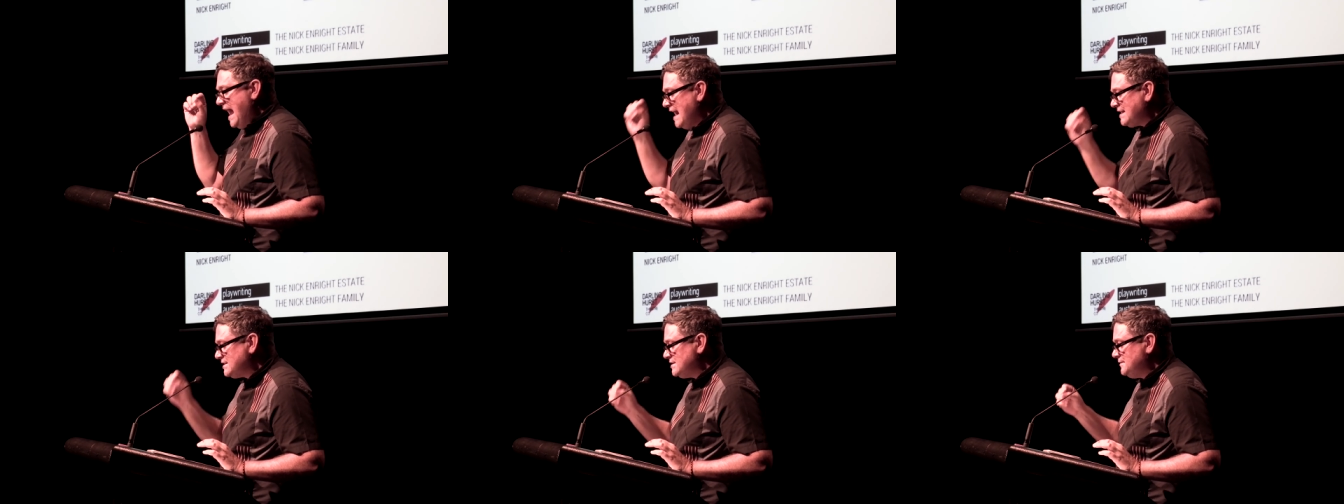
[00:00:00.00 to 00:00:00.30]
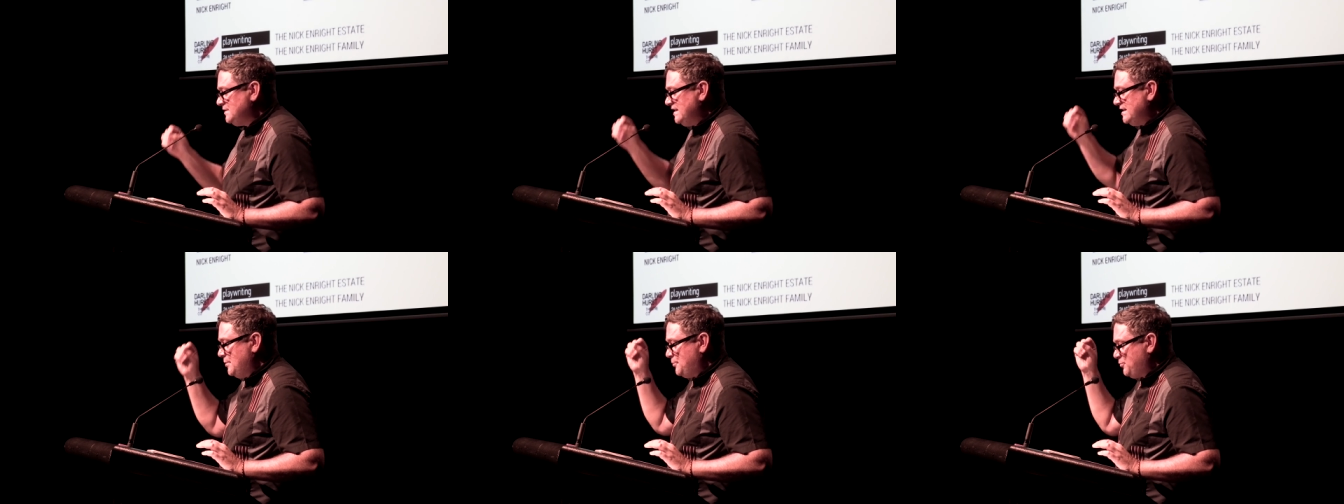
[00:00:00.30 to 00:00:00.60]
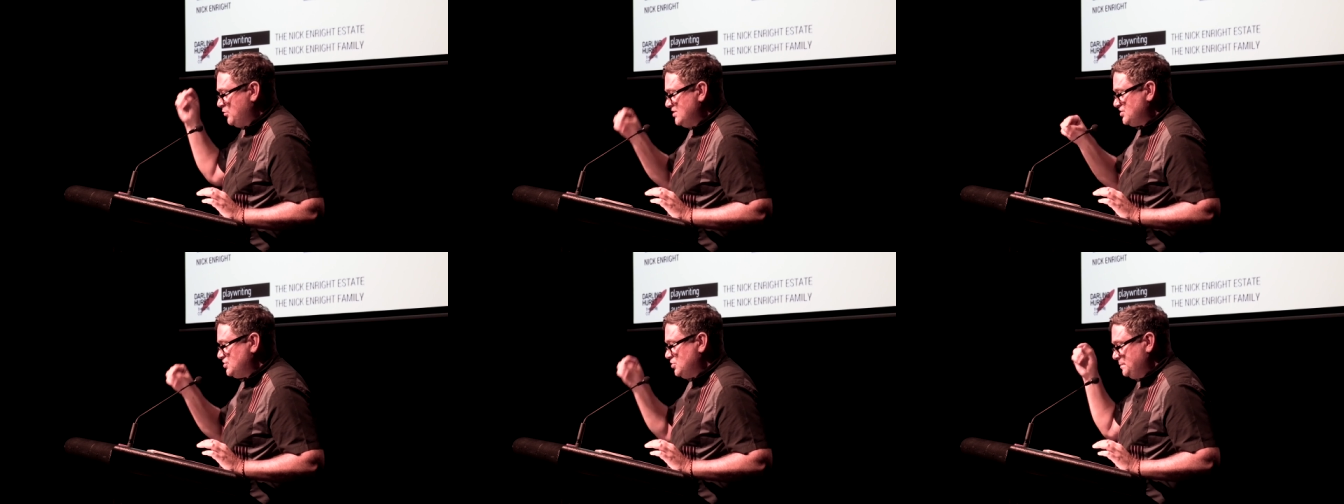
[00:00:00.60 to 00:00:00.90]
actively
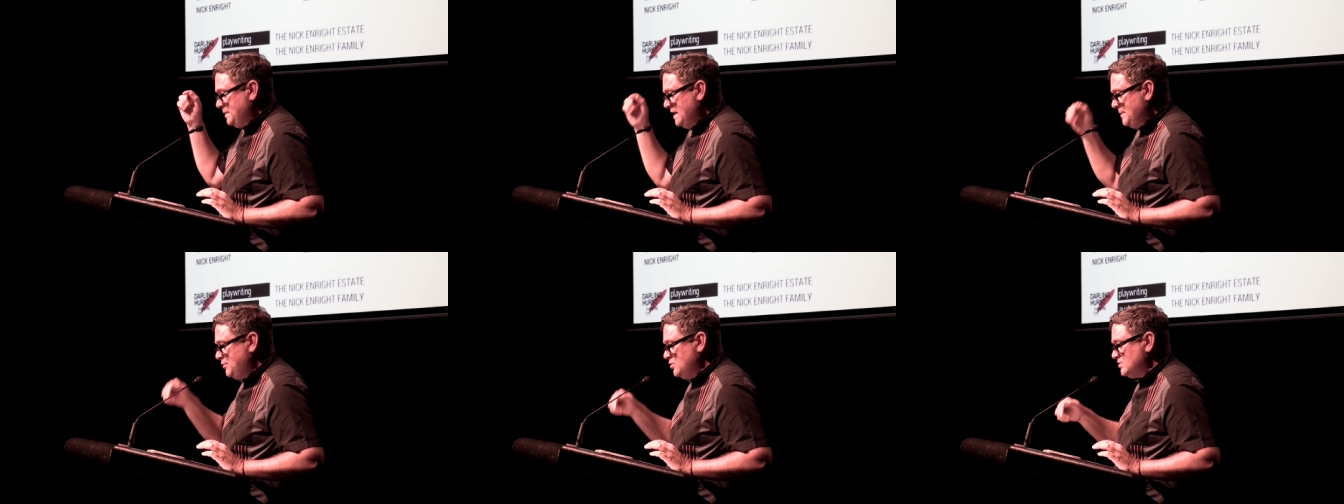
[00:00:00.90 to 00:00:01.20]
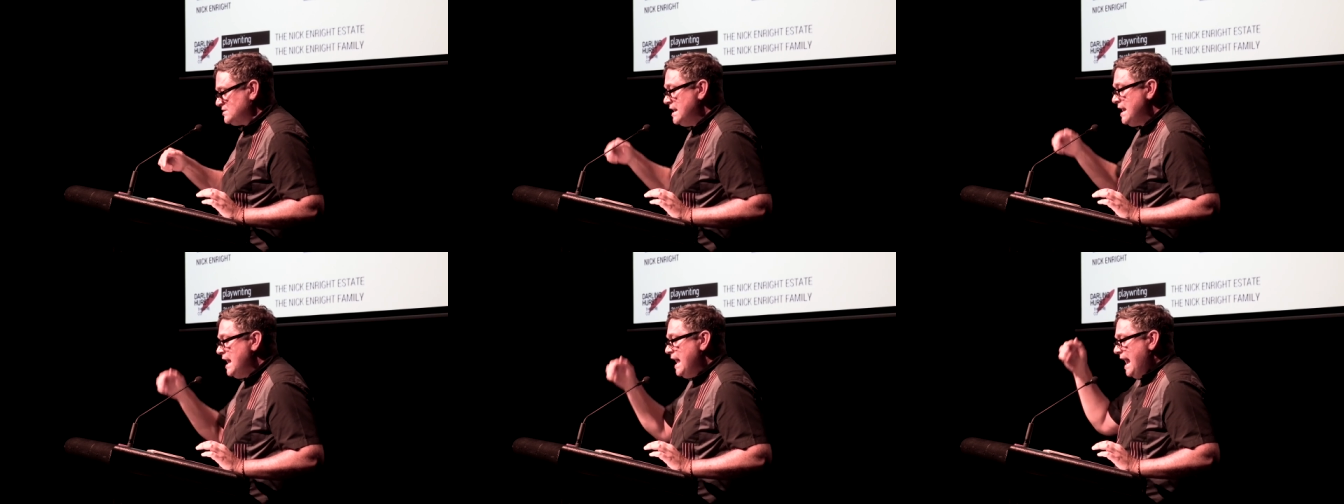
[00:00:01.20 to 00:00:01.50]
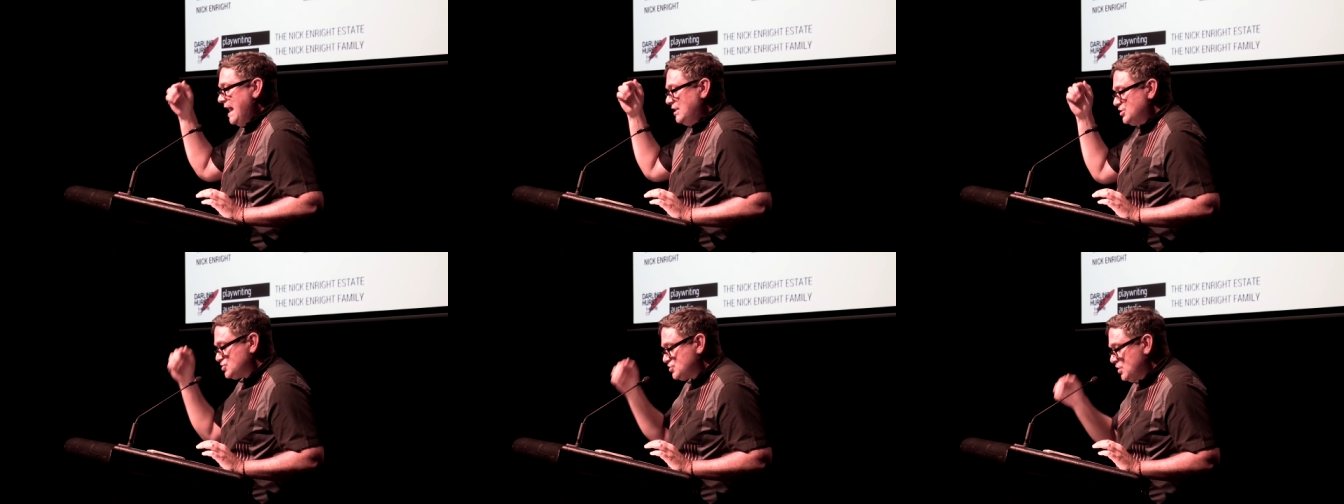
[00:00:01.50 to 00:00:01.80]
oppress your peoples
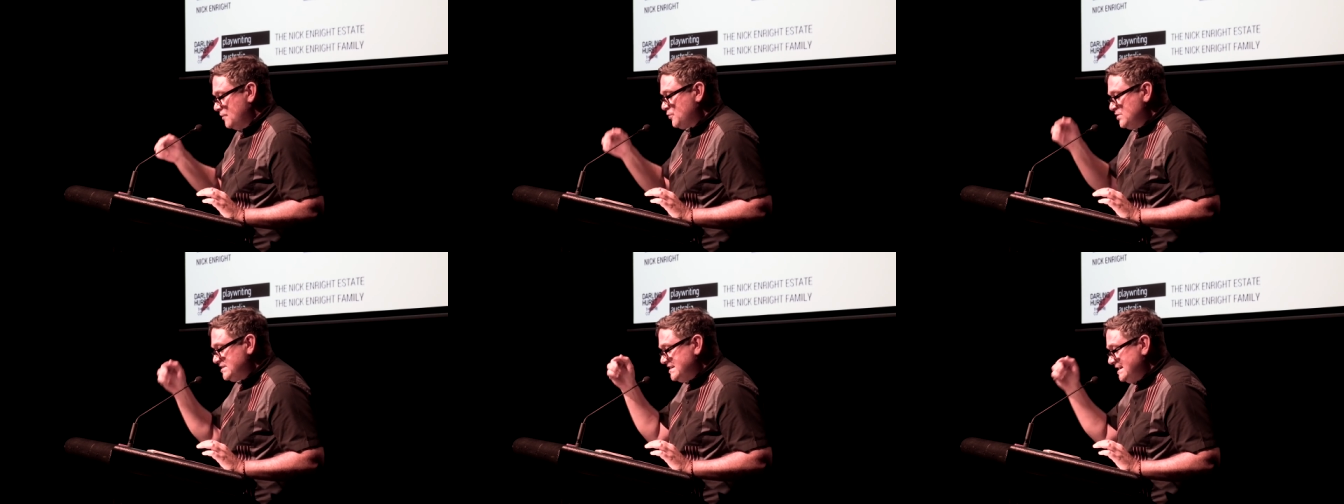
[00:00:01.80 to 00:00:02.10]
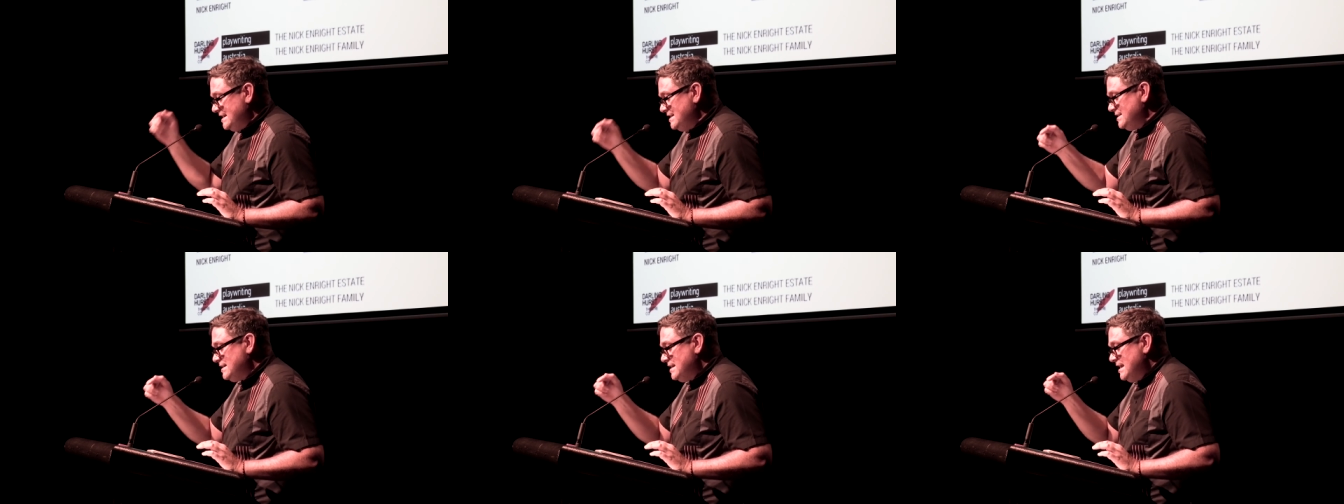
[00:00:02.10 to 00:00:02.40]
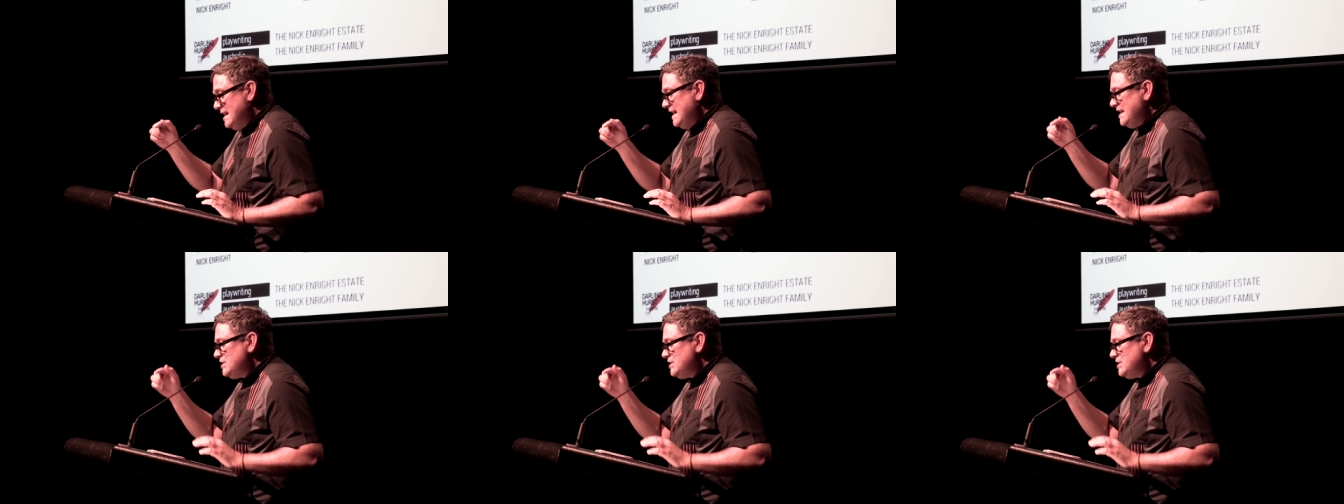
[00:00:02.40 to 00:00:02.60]
and sovereignty in,